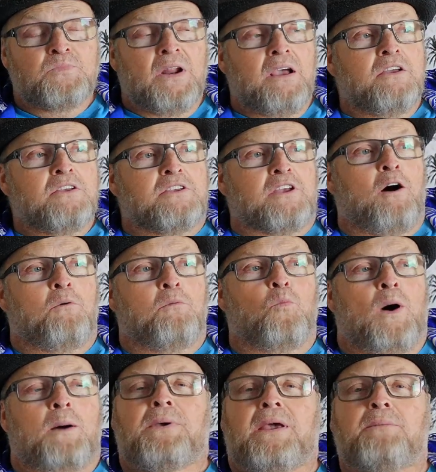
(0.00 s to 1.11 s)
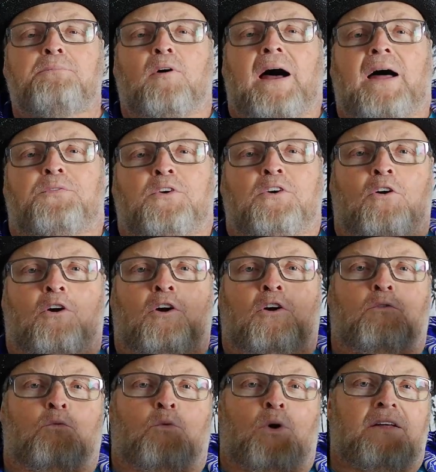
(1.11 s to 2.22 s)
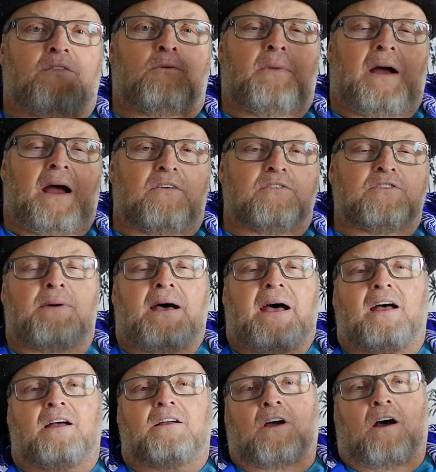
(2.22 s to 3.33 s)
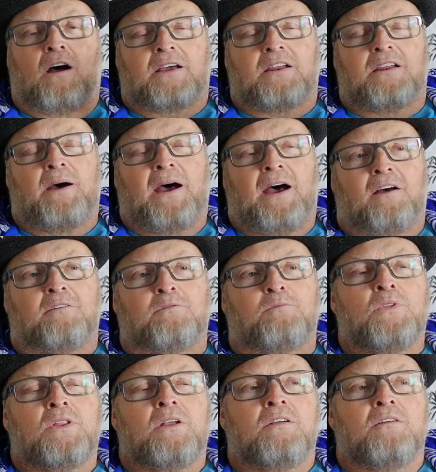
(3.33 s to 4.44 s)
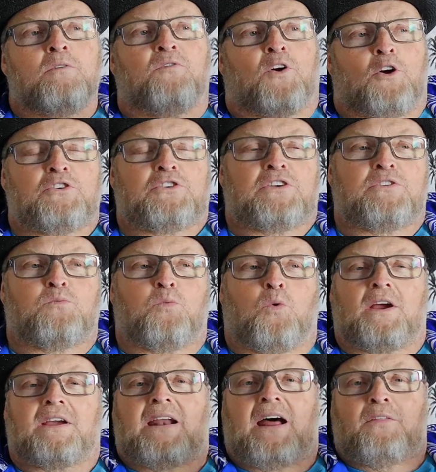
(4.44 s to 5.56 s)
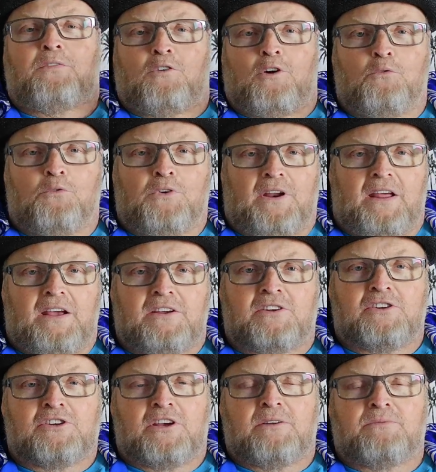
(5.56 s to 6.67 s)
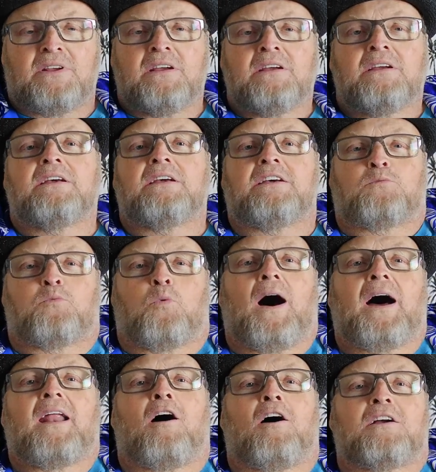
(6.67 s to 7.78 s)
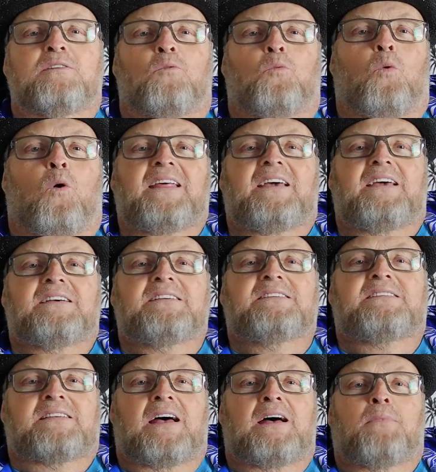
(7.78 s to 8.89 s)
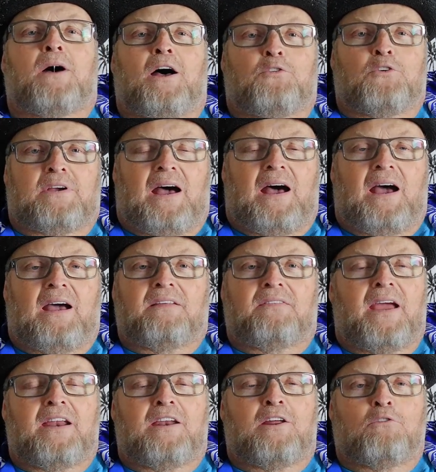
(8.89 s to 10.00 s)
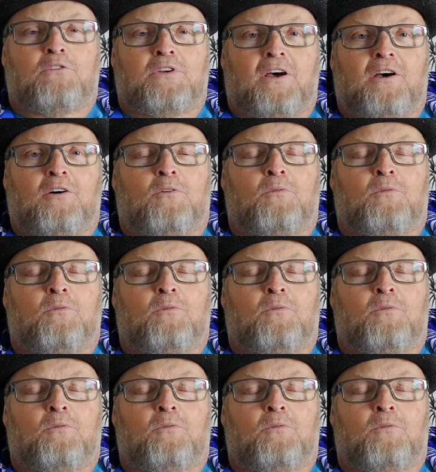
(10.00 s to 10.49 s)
So what people out there are running their mouths about, talking about, versus working on their own relationships, is what is some other guy that they don't know?